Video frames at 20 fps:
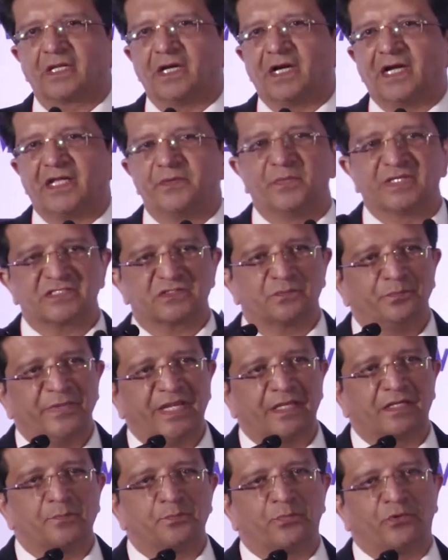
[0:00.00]
I must
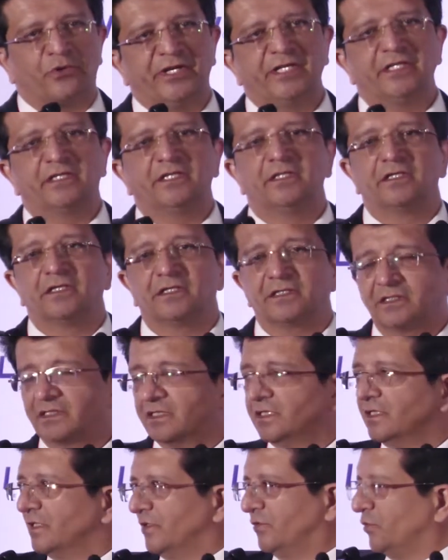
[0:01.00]
make a point here.
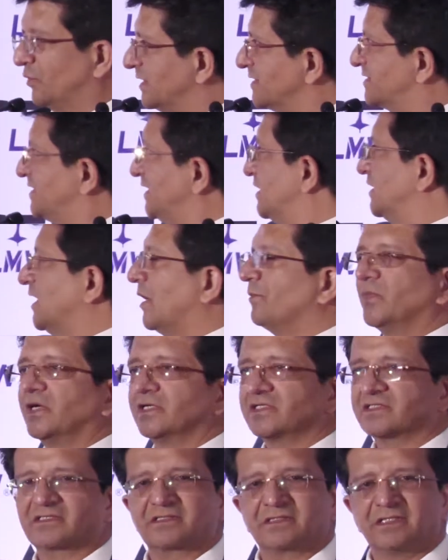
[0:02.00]
You can see the
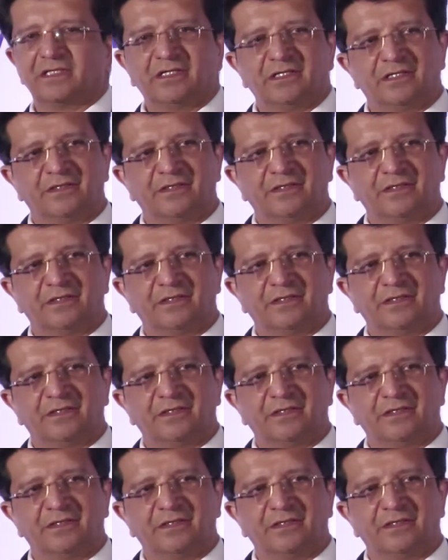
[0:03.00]
numbers.